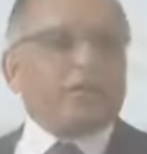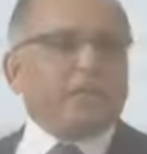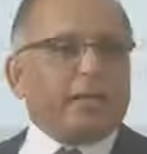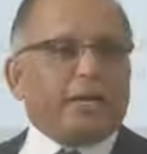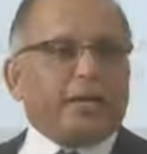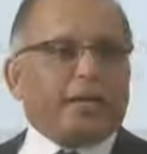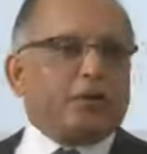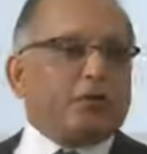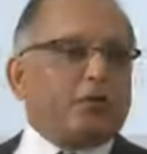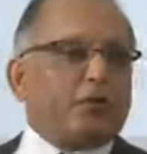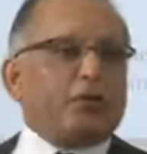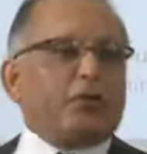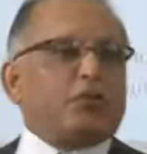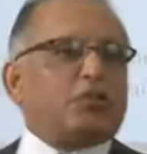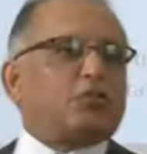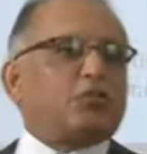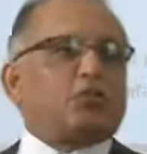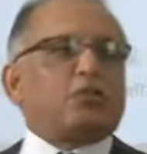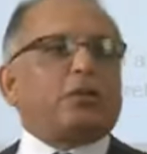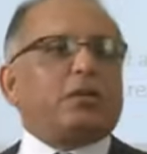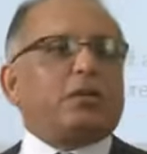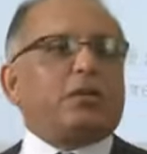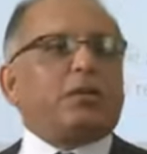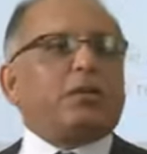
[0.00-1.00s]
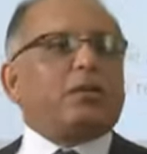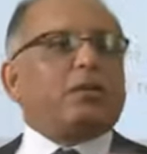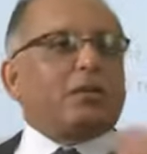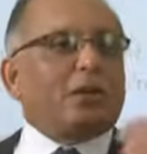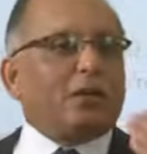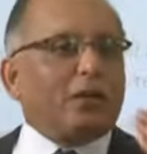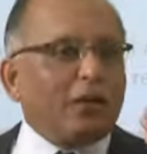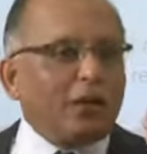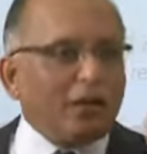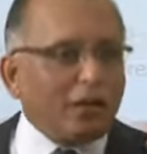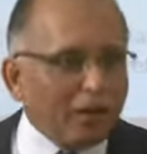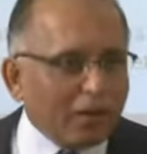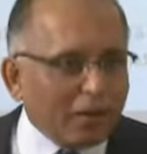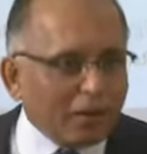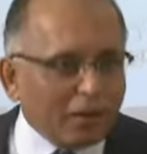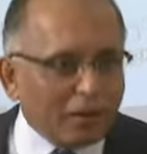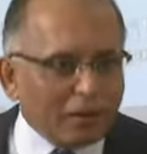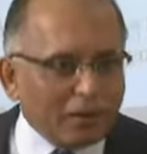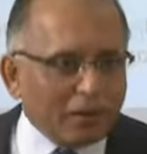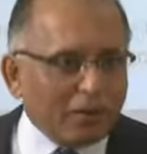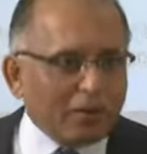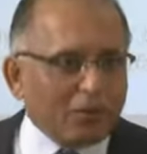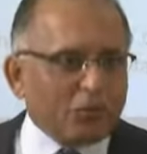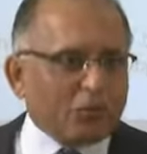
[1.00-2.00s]
later, we're still
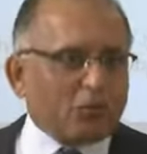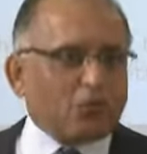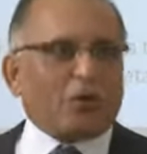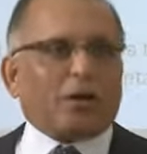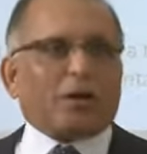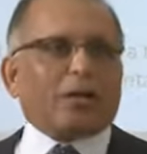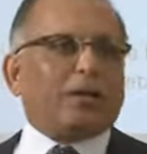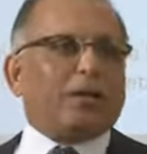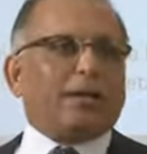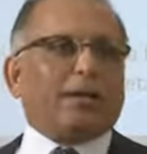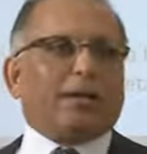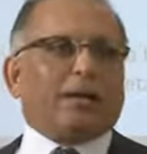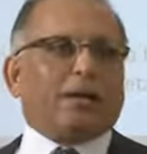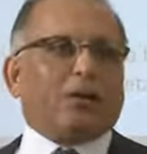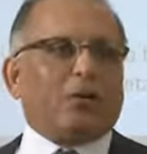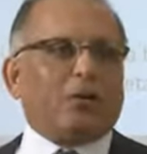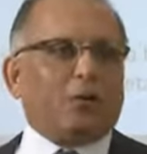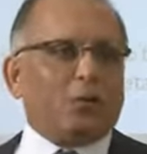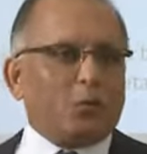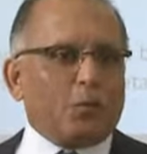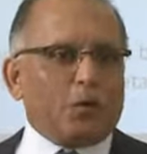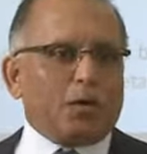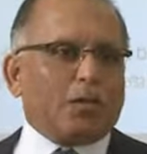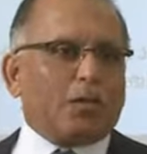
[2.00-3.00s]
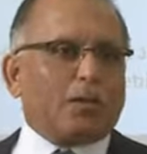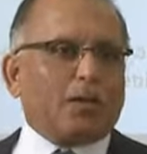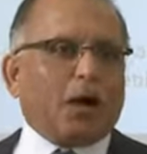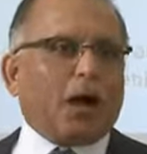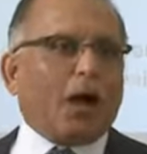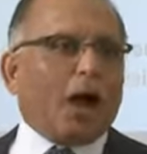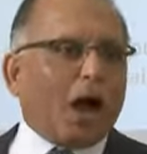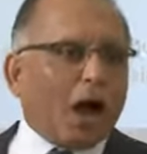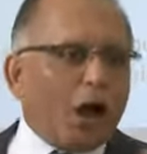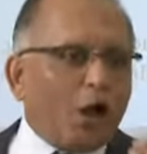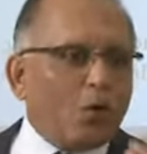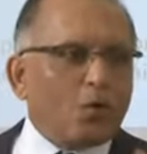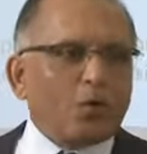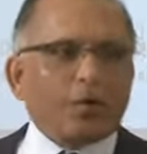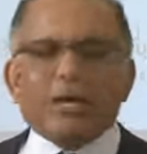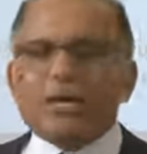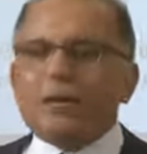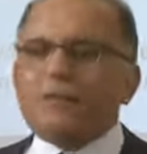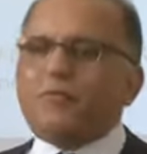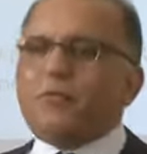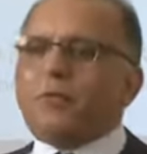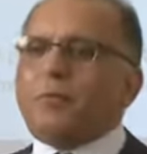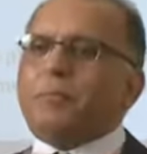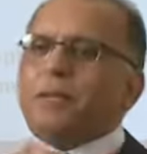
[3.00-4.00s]
struggling with how
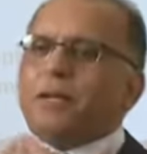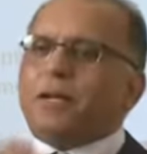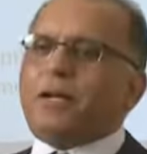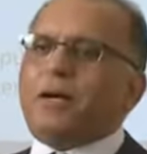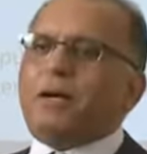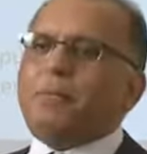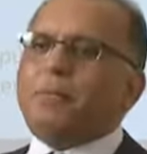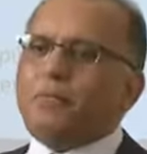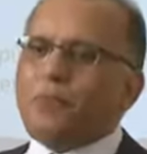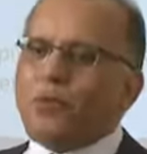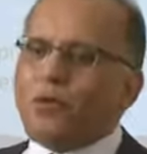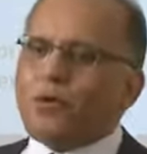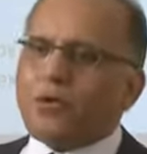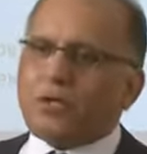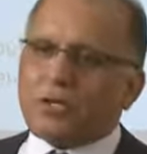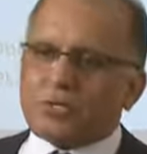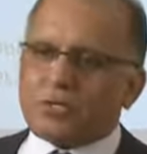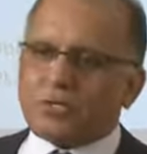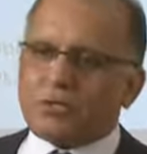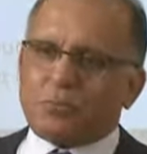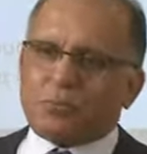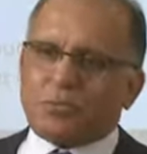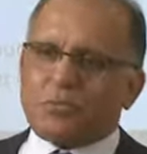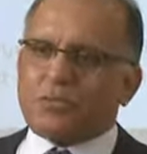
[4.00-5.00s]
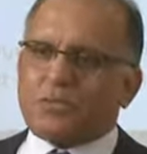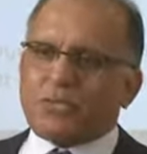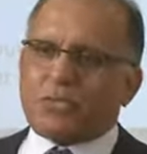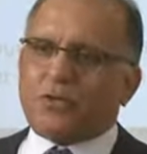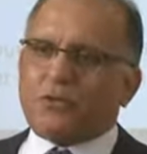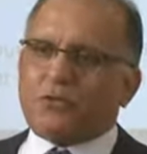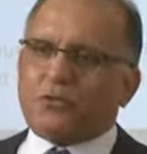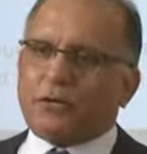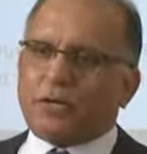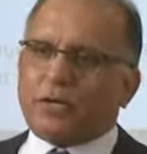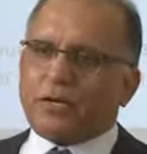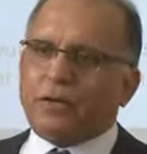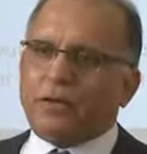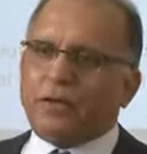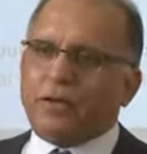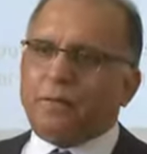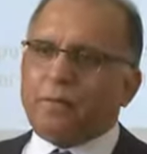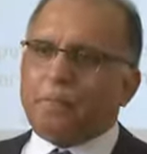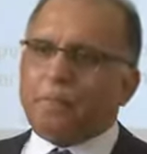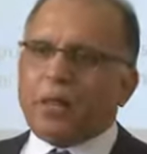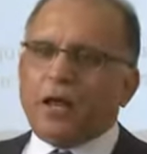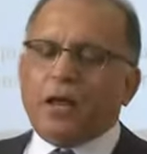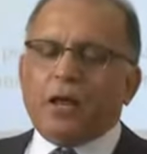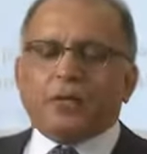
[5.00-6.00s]
can we become more customer-centric.
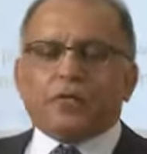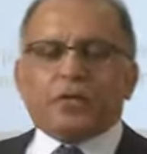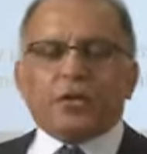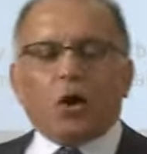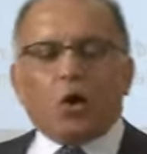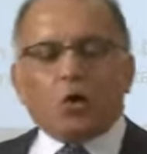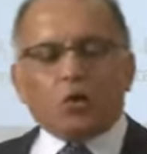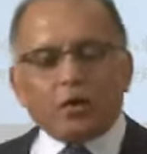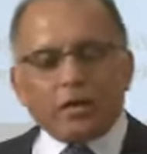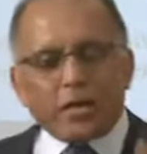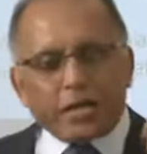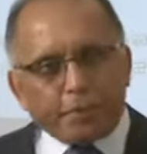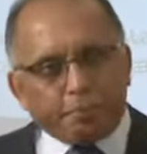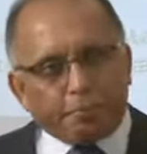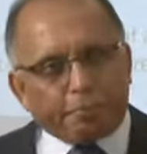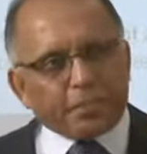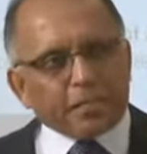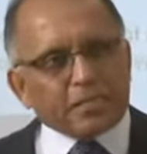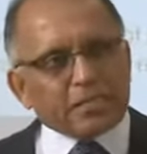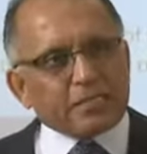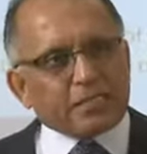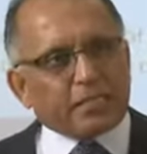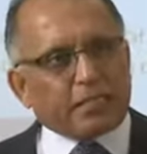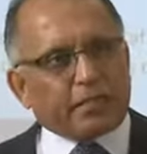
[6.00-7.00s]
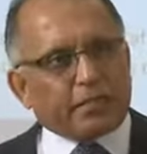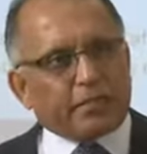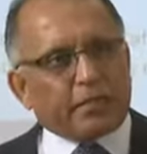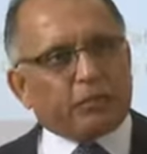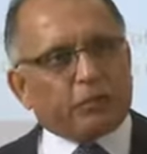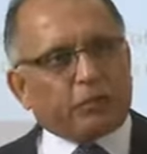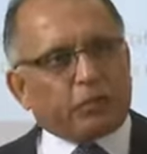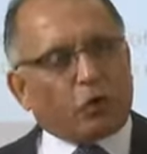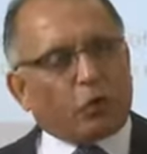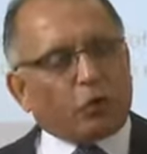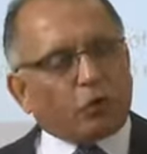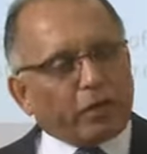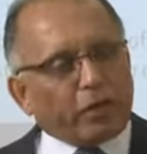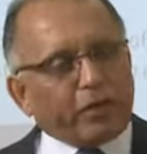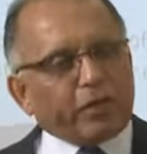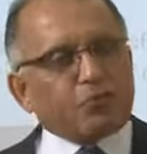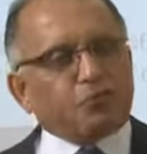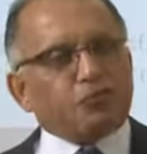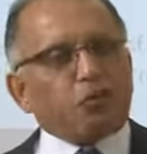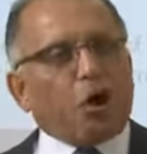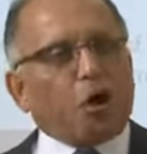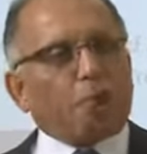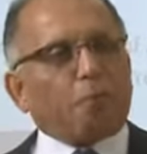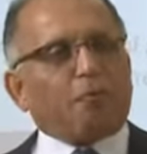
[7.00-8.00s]
The only
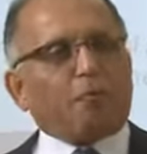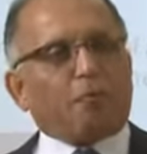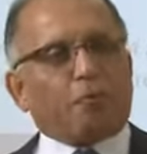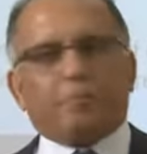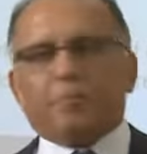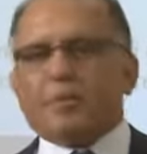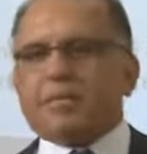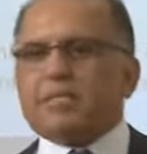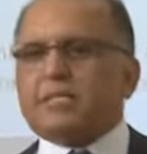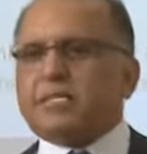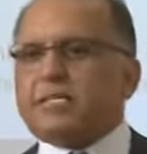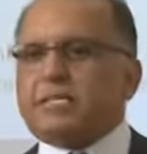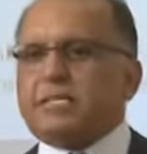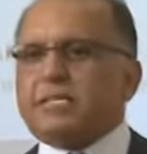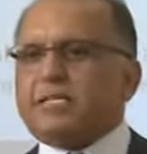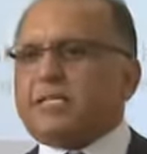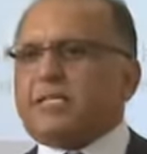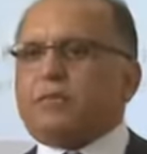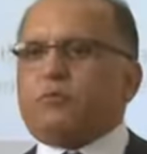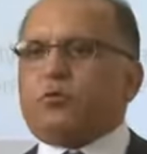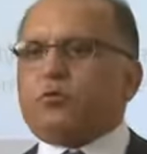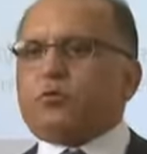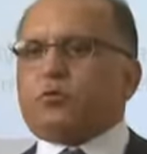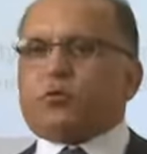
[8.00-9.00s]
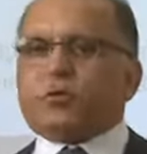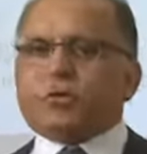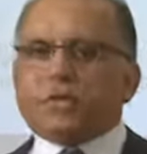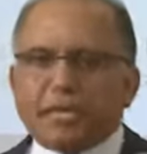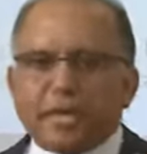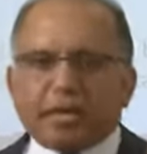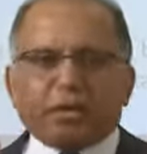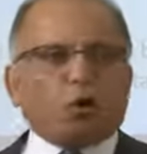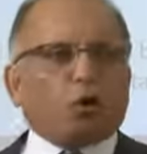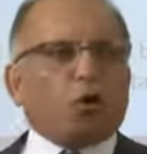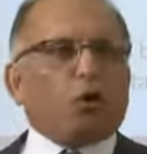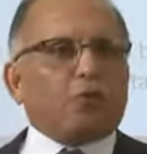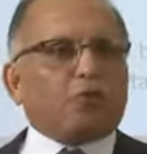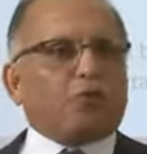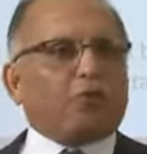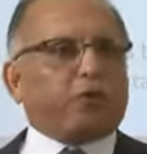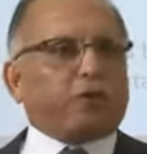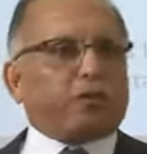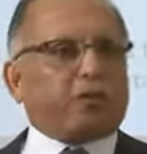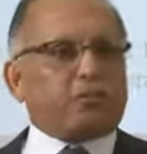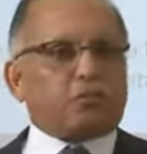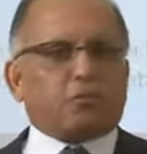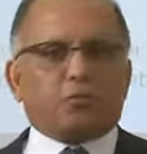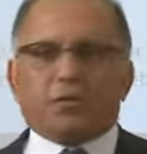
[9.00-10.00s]
job of a business, he said, was to get hold of a
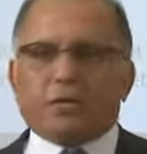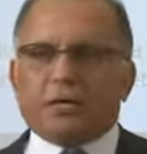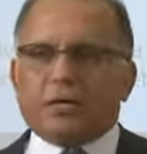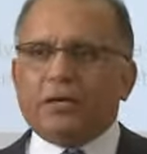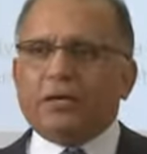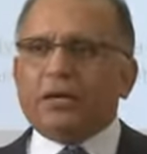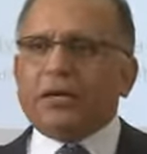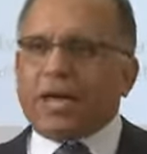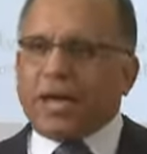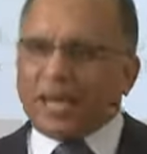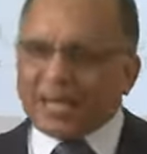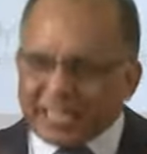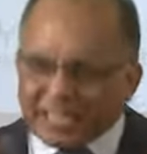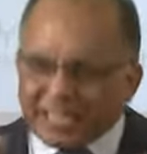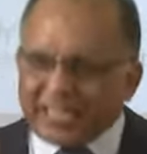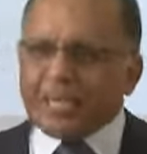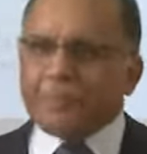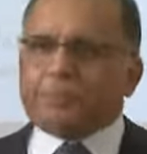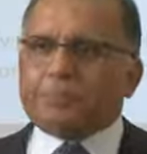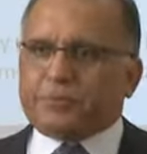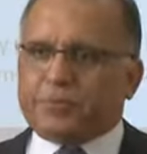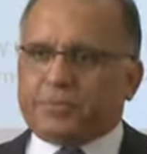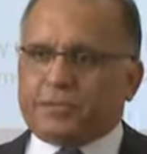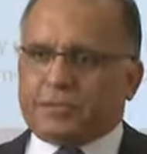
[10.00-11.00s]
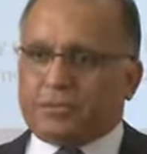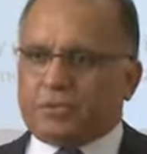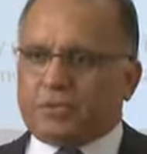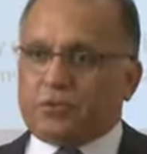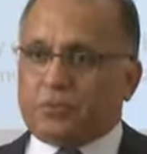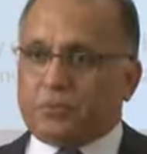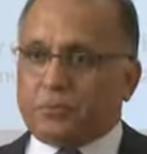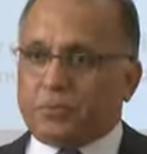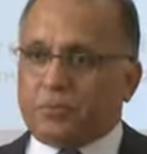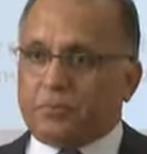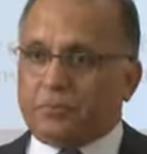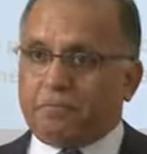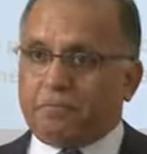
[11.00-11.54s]
customer and keep the customer.